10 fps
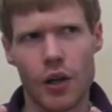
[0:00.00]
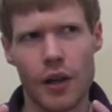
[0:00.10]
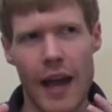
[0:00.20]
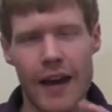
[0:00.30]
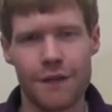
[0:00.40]

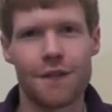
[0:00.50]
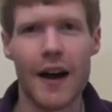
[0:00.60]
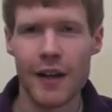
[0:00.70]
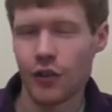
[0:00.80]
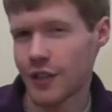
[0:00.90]
had
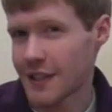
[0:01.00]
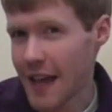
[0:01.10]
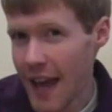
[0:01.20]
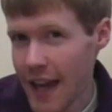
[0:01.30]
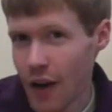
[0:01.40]
final
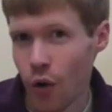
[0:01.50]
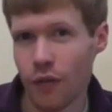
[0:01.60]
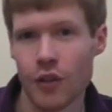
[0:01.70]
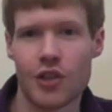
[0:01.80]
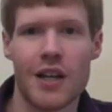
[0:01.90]
say
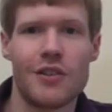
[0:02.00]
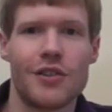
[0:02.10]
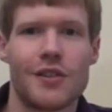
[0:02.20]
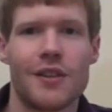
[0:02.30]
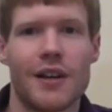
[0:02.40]
over
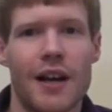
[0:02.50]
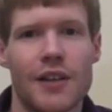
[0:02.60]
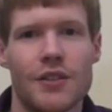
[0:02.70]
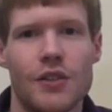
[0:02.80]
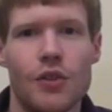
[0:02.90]
changes to the
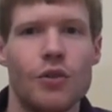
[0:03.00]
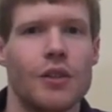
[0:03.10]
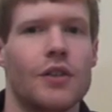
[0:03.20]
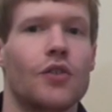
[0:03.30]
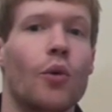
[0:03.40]

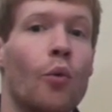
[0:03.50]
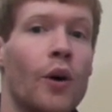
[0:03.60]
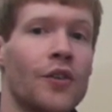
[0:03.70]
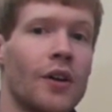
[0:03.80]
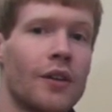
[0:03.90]
Constitution. So it
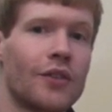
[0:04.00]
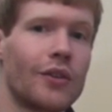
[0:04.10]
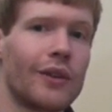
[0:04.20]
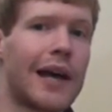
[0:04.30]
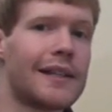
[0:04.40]
wasn't until
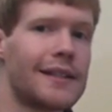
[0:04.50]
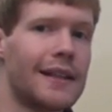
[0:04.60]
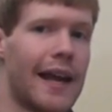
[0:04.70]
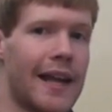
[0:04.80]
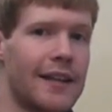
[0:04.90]

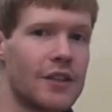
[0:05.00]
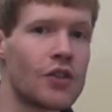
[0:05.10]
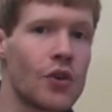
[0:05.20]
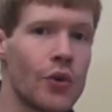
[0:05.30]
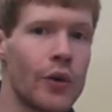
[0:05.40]

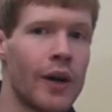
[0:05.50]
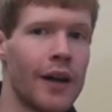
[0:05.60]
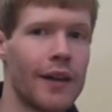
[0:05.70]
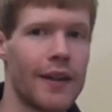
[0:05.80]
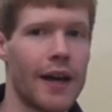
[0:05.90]
1982
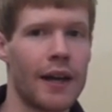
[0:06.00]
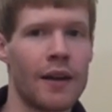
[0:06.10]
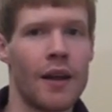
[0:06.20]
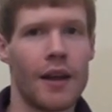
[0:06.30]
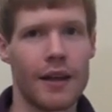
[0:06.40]
that
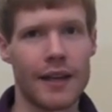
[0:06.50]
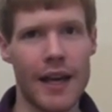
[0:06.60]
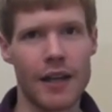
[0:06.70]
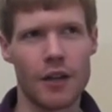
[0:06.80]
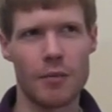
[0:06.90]

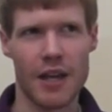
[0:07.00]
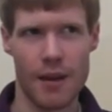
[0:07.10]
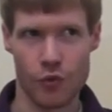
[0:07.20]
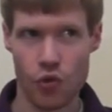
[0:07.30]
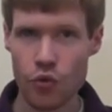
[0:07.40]
Canada
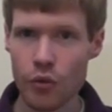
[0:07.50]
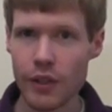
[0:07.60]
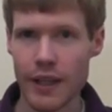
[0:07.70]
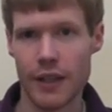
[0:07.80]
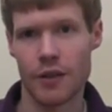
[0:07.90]
became
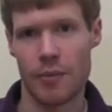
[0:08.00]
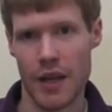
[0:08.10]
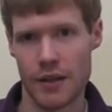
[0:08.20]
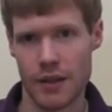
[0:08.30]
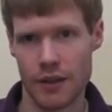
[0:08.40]
truly
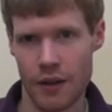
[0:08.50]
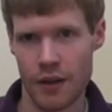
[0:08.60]
independent,